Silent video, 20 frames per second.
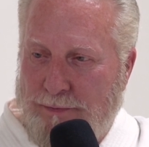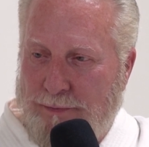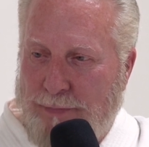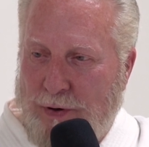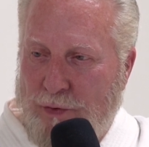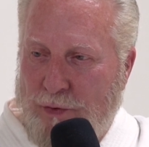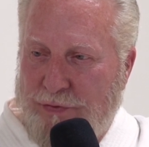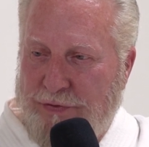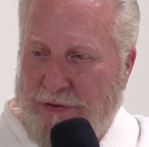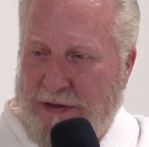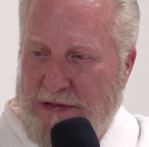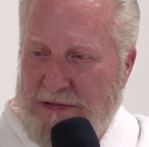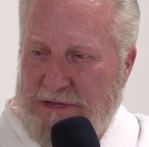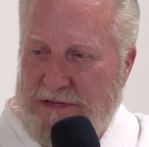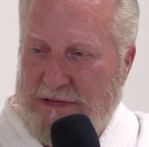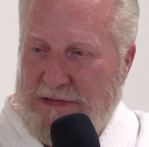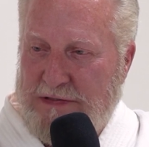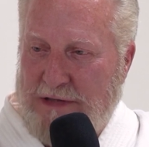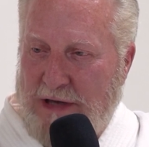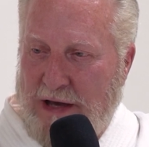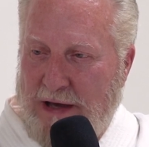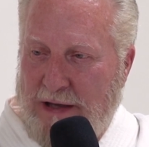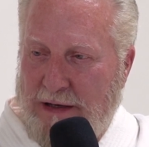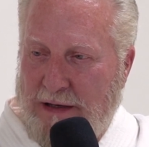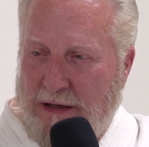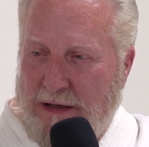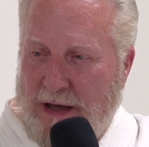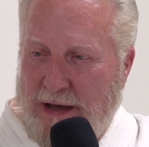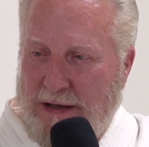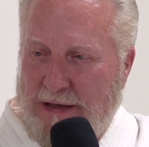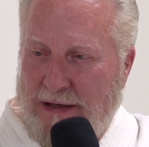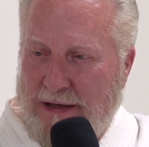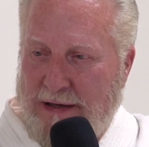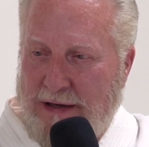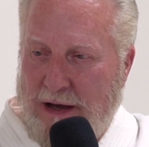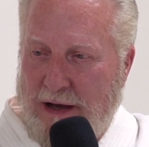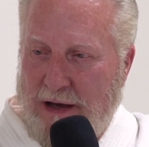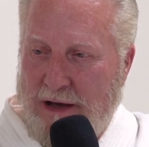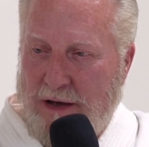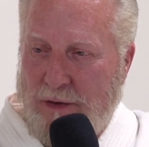both Ki Society and
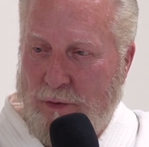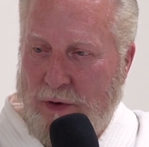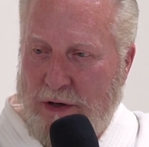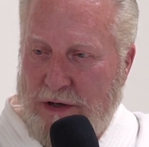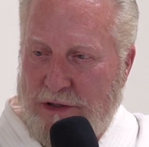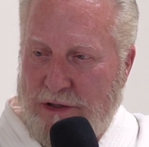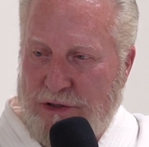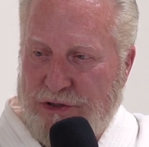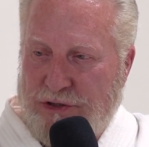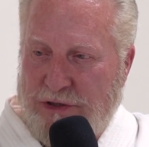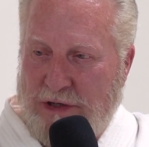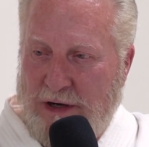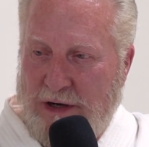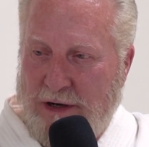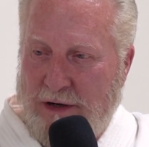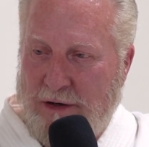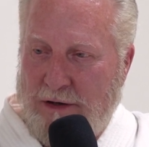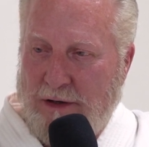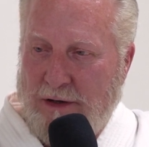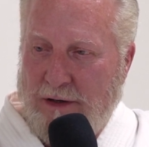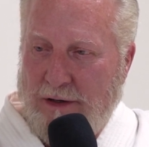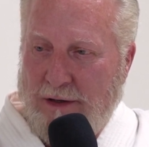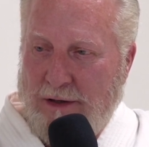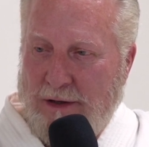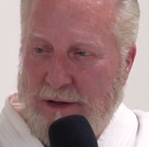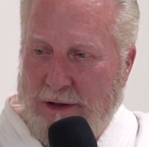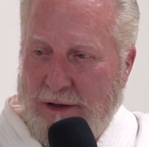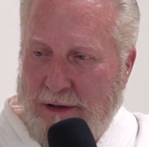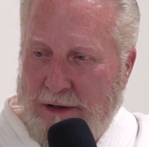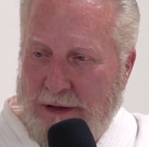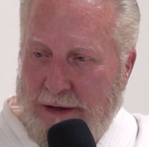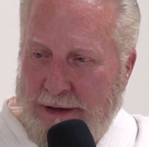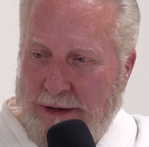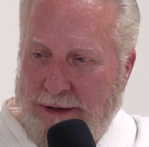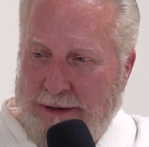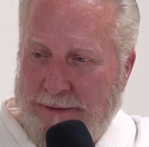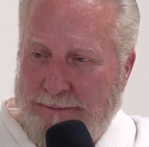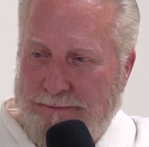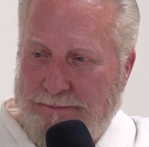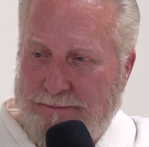Aikikai, I wanted to share
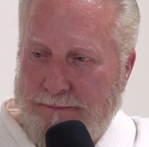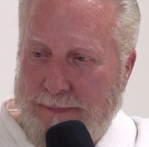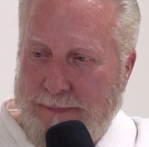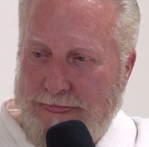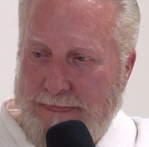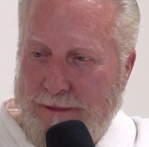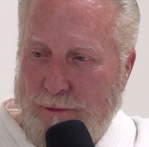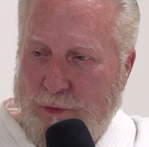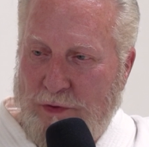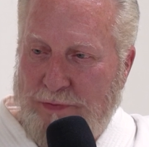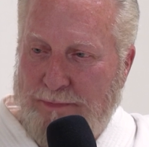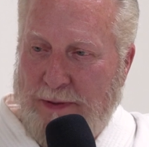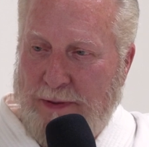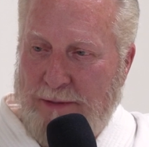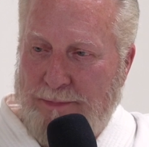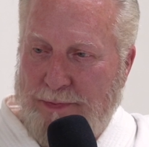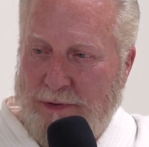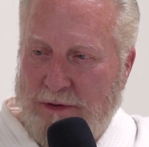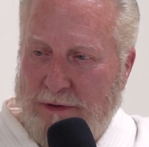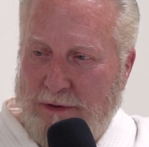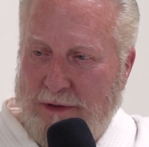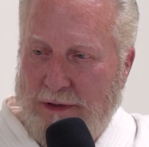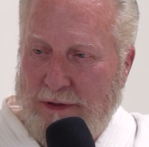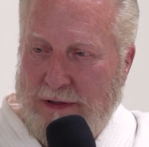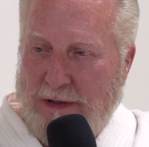with people